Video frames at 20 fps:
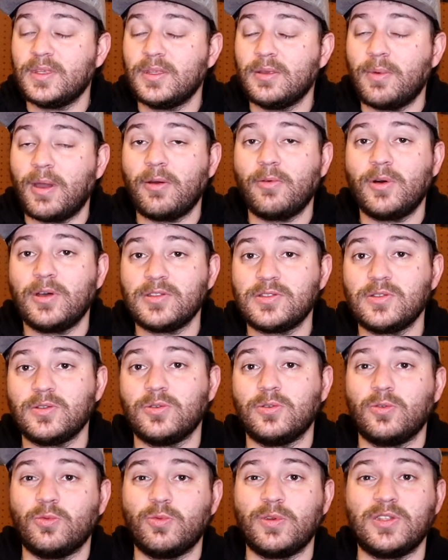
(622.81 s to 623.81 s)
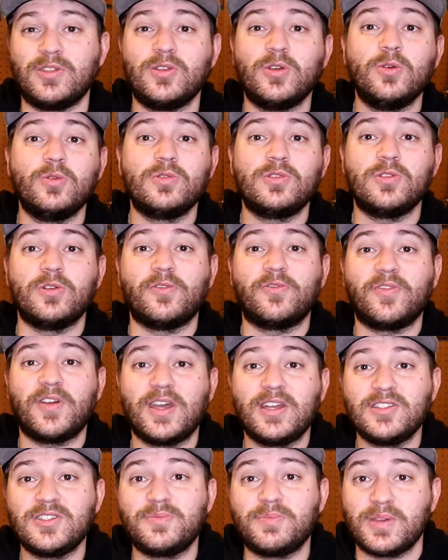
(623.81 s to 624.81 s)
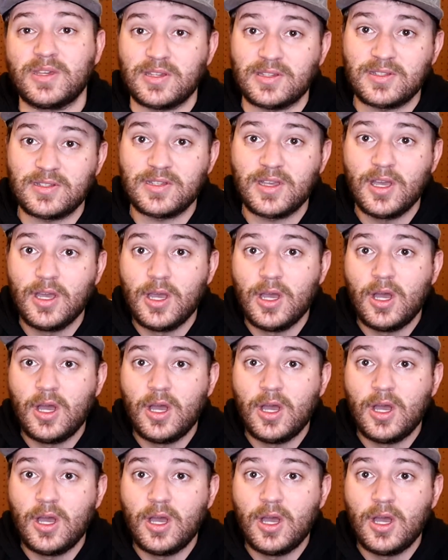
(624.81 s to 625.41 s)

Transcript: you might want to reduce your fan speeds